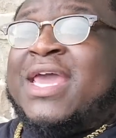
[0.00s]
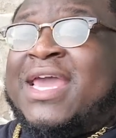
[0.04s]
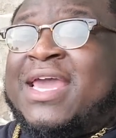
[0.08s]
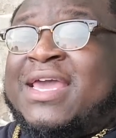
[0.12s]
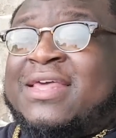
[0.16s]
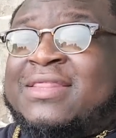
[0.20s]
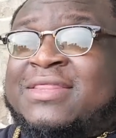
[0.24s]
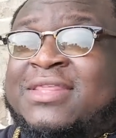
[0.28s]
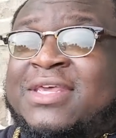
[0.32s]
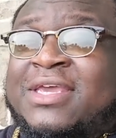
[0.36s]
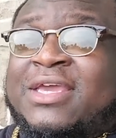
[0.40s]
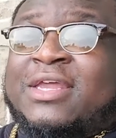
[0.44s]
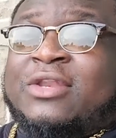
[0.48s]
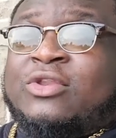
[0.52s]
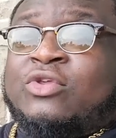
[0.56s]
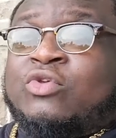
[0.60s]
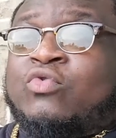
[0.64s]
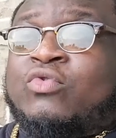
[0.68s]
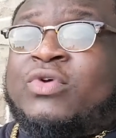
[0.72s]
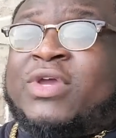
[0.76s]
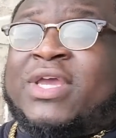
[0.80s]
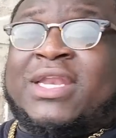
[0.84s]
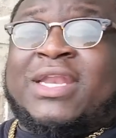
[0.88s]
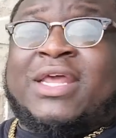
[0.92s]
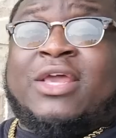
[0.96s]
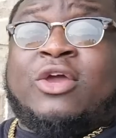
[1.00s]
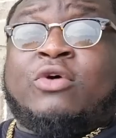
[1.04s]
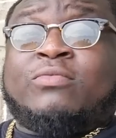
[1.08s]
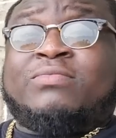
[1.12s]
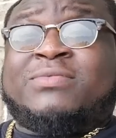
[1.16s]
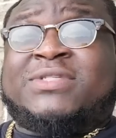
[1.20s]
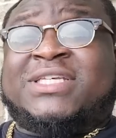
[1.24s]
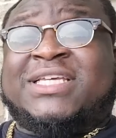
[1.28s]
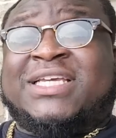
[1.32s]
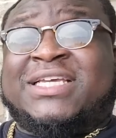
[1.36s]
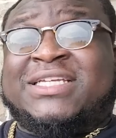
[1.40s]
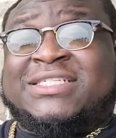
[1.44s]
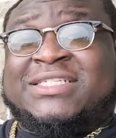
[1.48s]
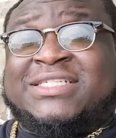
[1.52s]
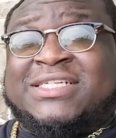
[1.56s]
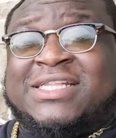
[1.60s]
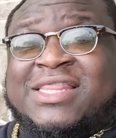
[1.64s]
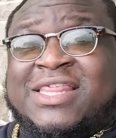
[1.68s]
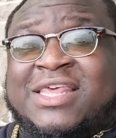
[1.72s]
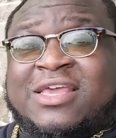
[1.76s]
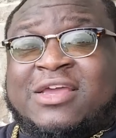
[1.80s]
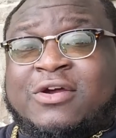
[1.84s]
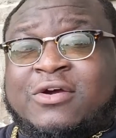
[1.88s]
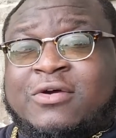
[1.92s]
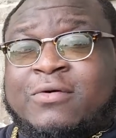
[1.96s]
and then you can help teach
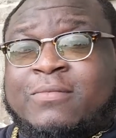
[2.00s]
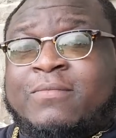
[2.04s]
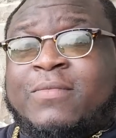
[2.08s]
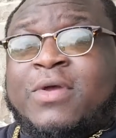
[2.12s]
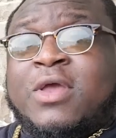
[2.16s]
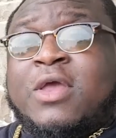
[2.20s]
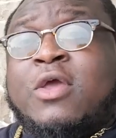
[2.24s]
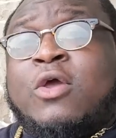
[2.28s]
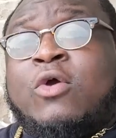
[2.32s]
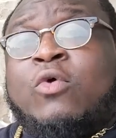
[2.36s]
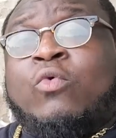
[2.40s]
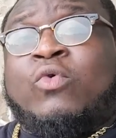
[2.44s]
them